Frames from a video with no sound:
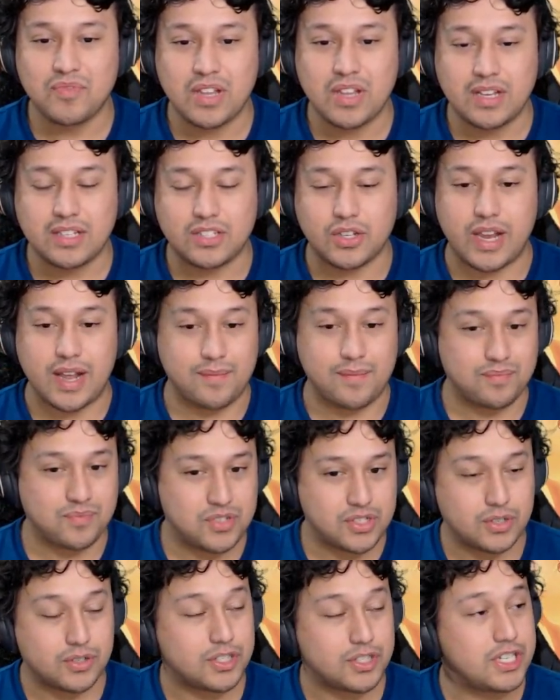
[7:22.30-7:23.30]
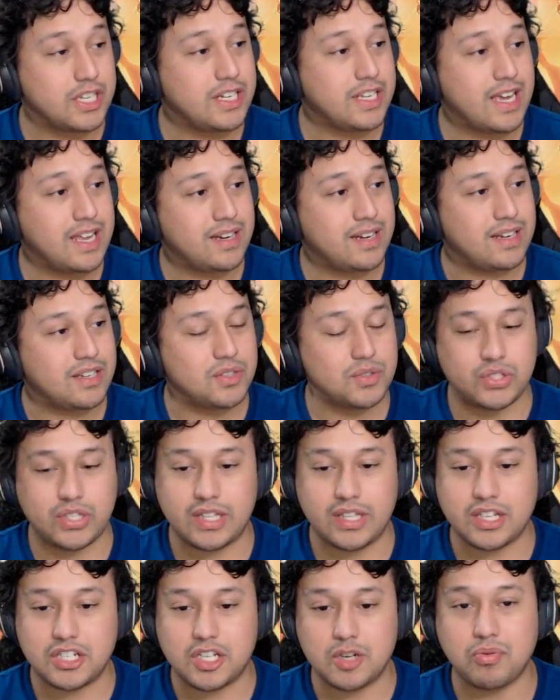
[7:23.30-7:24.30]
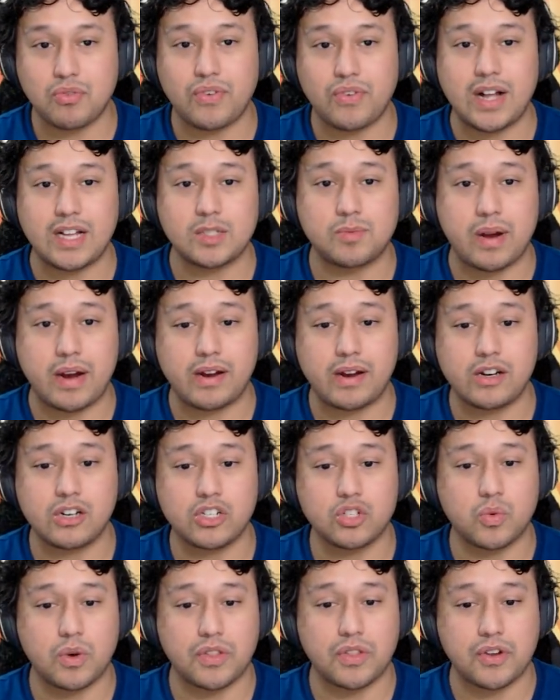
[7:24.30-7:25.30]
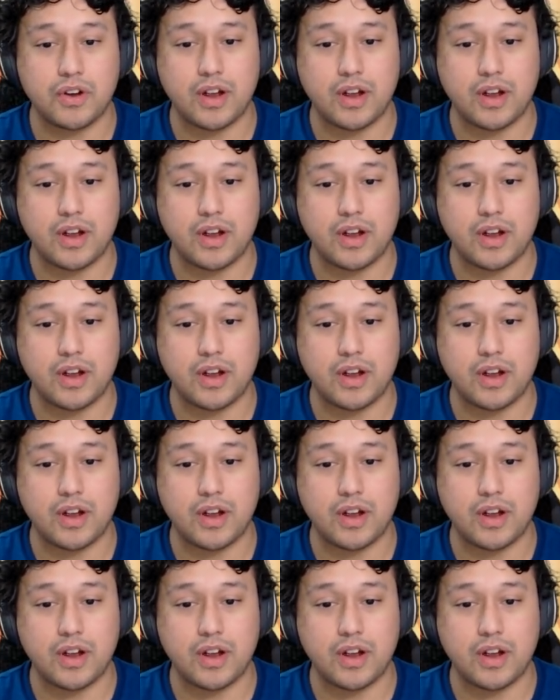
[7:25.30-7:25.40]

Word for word: So yeah, so Xinyan, you see that she provides barriers with her